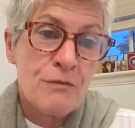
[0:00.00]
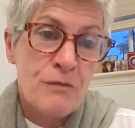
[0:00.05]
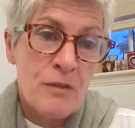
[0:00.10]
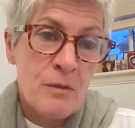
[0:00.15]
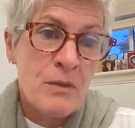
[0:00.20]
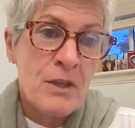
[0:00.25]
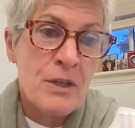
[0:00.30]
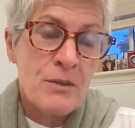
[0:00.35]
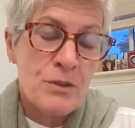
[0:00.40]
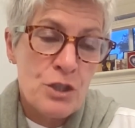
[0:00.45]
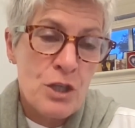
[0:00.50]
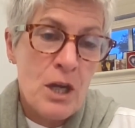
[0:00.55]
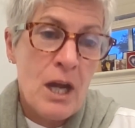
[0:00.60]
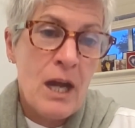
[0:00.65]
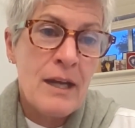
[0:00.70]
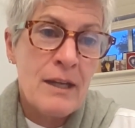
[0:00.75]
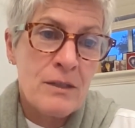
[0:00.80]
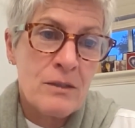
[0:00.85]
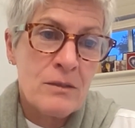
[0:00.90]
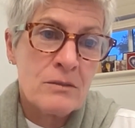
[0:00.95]
from their
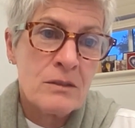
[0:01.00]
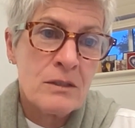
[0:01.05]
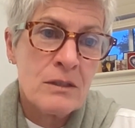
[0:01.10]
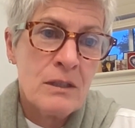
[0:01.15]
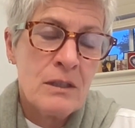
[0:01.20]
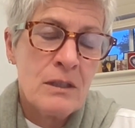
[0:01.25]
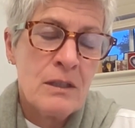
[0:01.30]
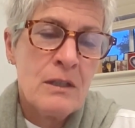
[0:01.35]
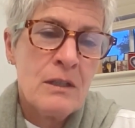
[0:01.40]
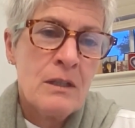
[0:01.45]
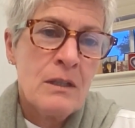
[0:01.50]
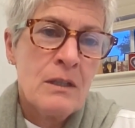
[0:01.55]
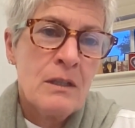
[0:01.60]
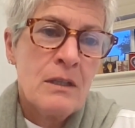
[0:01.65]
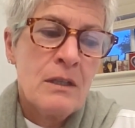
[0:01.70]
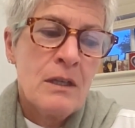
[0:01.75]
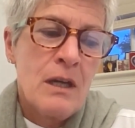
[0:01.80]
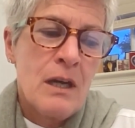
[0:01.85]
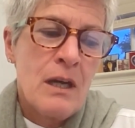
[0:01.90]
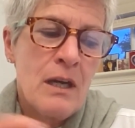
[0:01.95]
child.
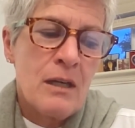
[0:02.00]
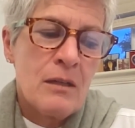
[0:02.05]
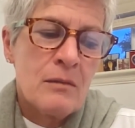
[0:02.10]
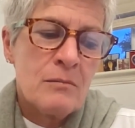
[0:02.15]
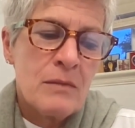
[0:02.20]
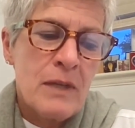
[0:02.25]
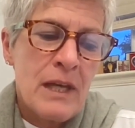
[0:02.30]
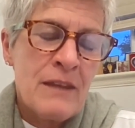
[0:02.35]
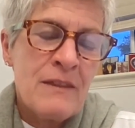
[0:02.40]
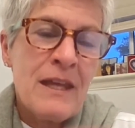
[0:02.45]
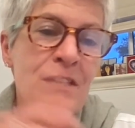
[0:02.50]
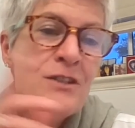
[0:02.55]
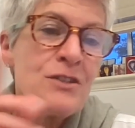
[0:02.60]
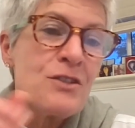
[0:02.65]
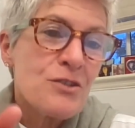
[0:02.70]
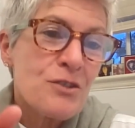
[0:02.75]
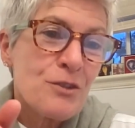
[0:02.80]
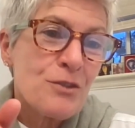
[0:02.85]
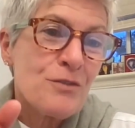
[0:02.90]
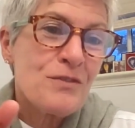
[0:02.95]
And they
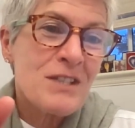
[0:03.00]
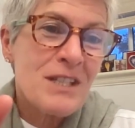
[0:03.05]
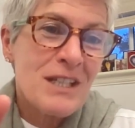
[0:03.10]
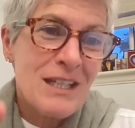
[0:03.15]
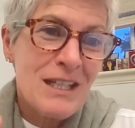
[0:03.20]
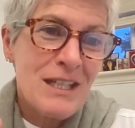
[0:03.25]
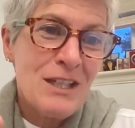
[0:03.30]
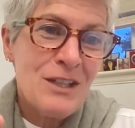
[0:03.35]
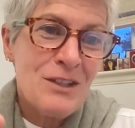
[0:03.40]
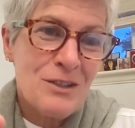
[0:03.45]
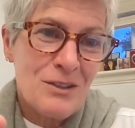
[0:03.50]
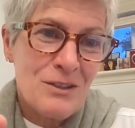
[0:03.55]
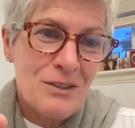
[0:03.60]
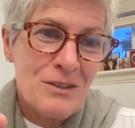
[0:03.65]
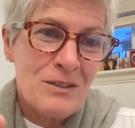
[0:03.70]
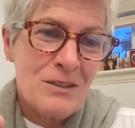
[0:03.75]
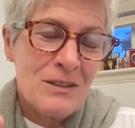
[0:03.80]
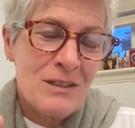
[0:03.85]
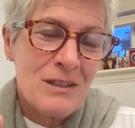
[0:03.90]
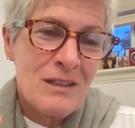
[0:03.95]
deserve to
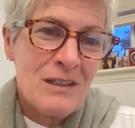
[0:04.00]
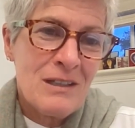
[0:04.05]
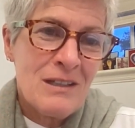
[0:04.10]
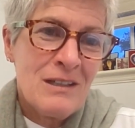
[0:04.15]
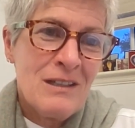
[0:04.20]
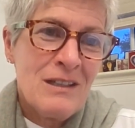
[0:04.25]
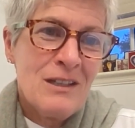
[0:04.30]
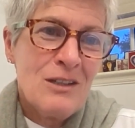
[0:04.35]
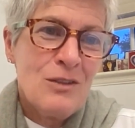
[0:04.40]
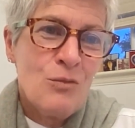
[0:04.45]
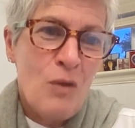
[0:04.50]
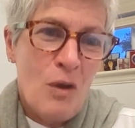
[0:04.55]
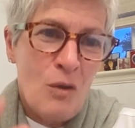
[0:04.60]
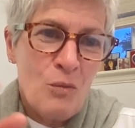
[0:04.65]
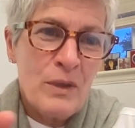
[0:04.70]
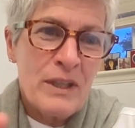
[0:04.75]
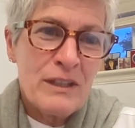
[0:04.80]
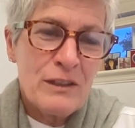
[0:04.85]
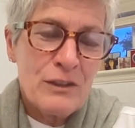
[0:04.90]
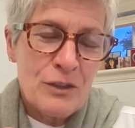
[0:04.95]
hear what
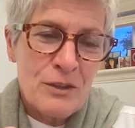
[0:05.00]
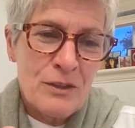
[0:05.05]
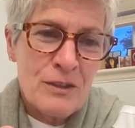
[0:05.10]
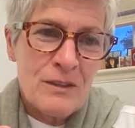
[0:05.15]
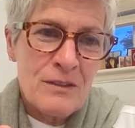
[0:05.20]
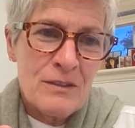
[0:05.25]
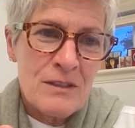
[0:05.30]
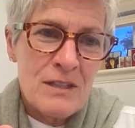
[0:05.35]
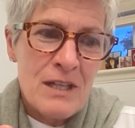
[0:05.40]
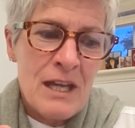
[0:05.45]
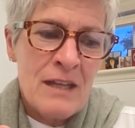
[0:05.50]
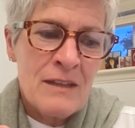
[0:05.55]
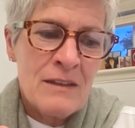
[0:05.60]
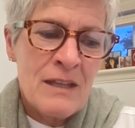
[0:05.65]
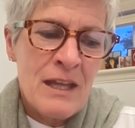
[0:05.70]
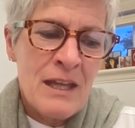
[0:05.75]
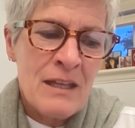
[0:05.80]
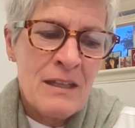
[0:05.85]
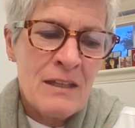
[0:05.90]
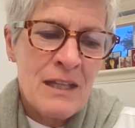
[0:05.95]
we learned. And
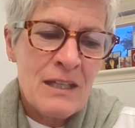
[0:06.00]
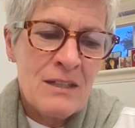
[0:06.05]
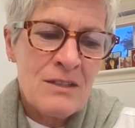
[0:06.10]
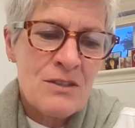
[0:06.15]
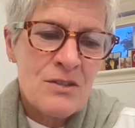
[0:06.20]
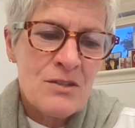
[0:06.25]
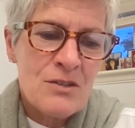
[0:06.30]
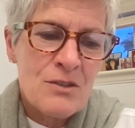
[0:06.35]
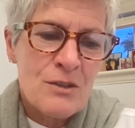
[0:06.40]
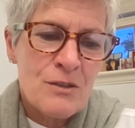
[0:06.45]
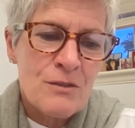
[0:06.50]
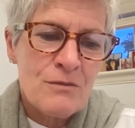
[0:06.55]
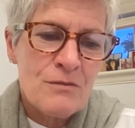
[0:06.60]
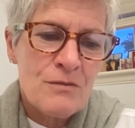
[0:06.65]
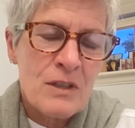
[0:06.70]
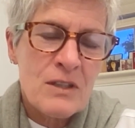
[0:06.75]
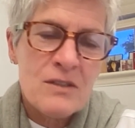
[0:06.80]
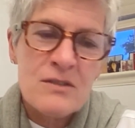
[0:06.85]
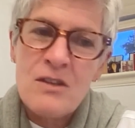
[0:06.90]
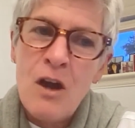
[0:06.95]
then they deserve,
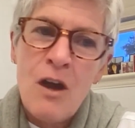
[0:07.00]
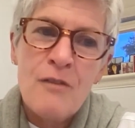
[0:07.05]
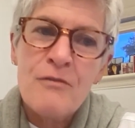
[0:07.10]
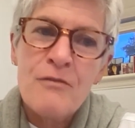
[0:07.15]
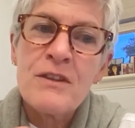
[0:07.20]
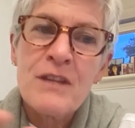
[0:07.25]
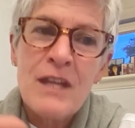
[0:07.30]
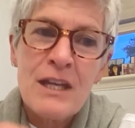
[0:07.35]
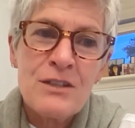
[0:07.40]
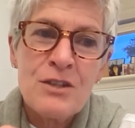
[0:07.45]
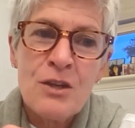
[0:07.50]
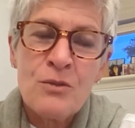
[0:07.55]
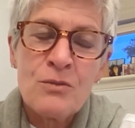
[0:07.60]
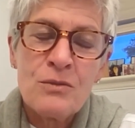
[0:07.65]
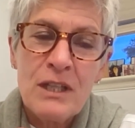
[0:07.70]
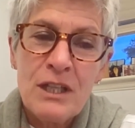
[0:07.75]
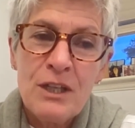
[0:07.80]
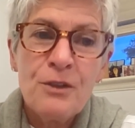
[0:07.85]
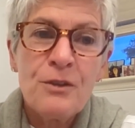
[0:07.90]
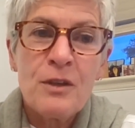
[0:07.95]
because often they don't
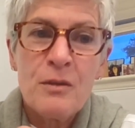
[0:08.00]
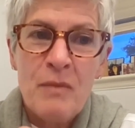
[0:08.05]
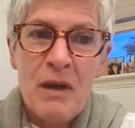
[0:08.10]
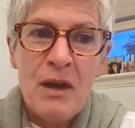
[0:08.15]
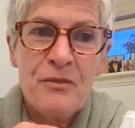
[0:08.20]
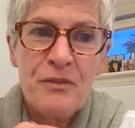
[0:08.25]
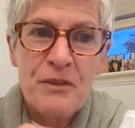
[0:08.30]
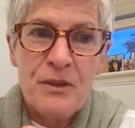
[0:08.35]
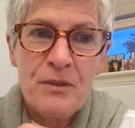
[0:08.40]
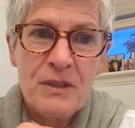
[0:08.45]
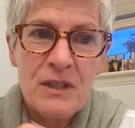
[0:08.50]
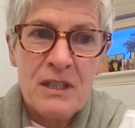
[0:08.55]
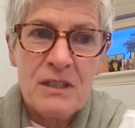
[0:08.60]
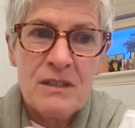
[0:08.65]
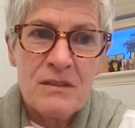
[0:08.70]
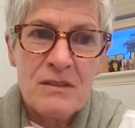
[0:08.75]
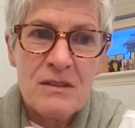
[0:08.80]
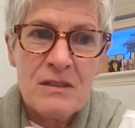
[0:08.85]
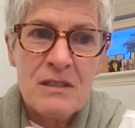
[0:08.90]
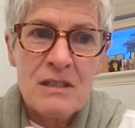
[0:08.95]
hear about their
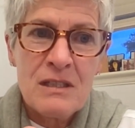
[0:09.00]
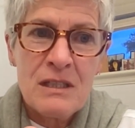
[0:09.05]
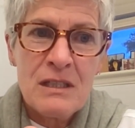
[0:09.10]
kids.